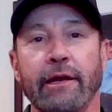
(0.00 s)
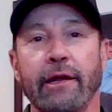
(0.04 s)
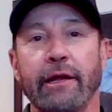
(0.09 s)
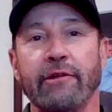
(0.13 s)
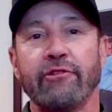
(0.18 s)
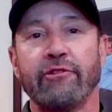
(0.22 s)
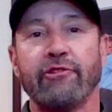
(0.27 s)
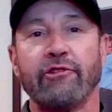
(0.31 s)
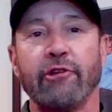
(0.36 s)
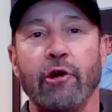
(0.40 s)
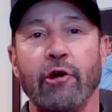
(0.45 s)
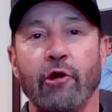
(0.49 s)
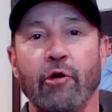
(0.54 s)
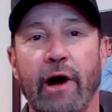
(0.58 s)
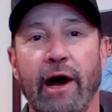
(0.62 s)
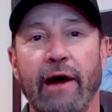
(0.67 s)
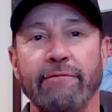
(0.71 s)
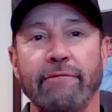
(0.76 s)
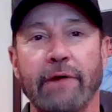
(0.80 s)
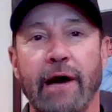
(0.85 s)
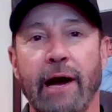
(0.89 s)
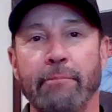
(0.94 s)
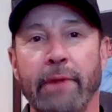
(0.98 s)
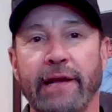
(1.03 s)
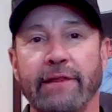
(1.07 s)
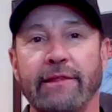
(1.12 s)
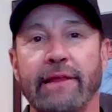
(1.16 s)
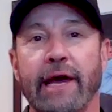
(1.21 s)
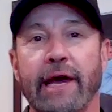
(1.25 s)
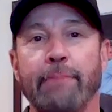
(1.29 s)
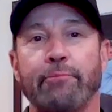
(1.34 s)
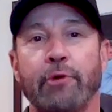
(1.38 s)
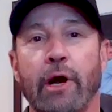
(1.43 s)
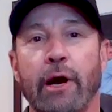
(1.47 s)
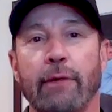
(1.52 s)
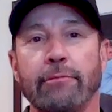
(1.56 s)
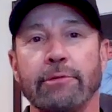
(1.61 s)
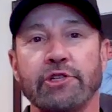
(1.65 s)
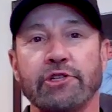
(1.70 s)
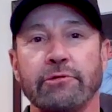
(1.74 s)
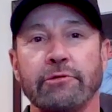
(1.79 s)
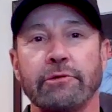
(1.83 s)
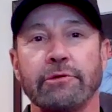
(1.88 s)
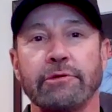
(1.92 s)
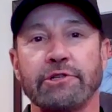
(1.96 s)
And so I made that promise
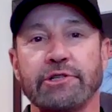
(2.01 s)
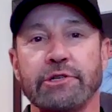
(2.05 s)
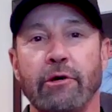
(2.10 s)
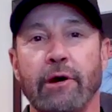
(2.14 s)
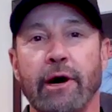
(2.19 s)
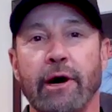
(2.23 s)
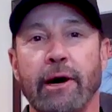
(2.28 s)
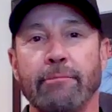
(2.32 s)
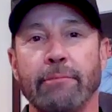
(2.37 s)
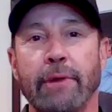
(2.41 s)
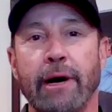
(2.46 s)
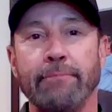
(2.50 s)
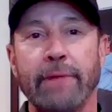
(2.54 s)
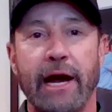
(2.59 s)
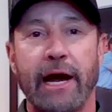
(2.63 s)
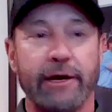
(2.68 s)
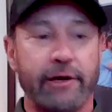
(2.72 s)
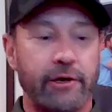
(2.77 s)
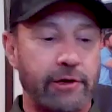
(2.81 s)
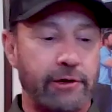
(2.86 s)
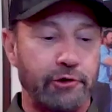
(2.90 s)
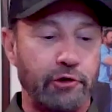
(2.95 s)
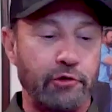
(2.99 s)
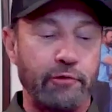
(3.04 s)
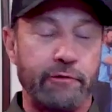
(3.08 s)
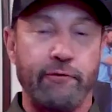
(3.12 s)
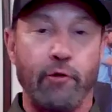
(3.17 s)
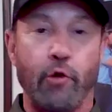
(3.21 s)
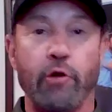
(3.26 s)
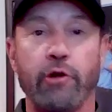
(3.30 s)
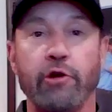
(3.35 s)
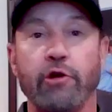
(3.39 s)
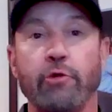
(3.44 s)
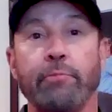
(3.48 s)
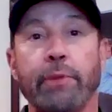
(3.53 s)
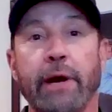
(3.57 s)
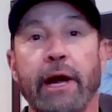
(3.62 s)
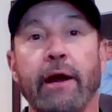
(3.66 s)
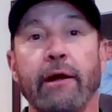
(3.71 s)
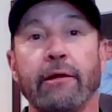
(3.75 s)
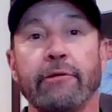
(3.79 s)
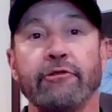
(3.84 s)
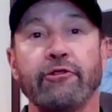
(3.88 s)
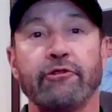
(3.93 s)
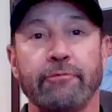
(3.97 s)
to her. So I'm not going to do 400
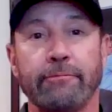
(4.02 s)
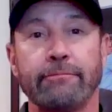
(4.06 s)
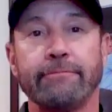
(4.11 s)
pounds.